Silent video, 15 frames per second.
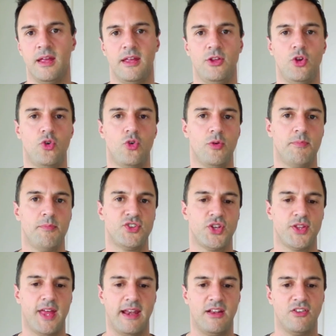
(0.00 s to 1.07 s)
You could measure
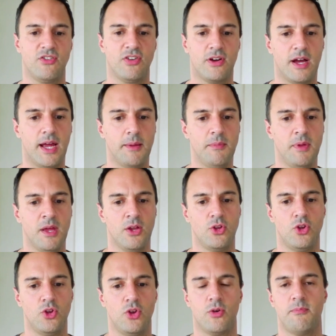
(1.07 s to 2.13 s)
that in time.
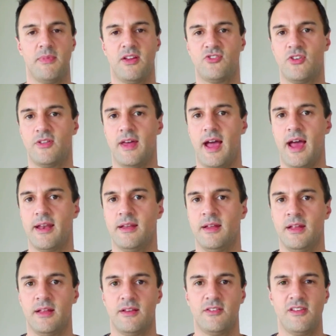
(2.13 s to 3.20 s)
You could measure that
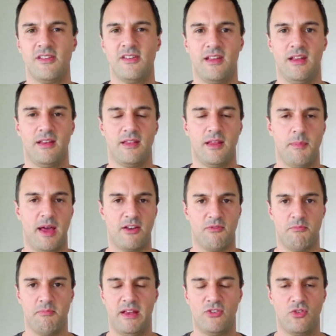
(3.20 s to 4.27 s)
just in the amount of
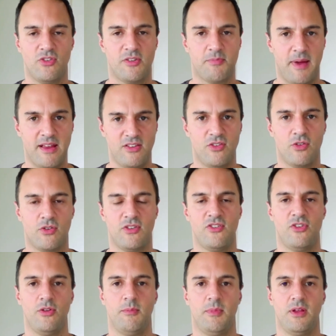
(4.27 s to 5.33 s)
mental space you're
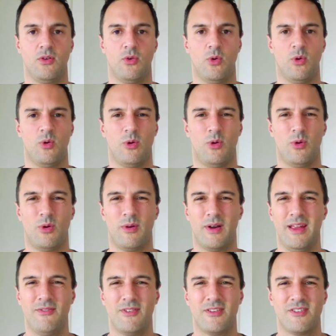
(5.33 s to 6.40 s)
consuming, or
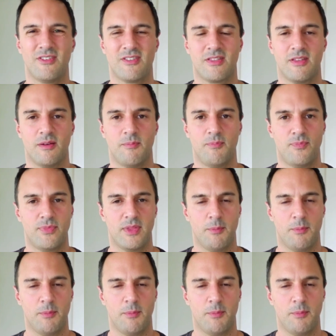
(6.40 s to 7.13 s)
even just the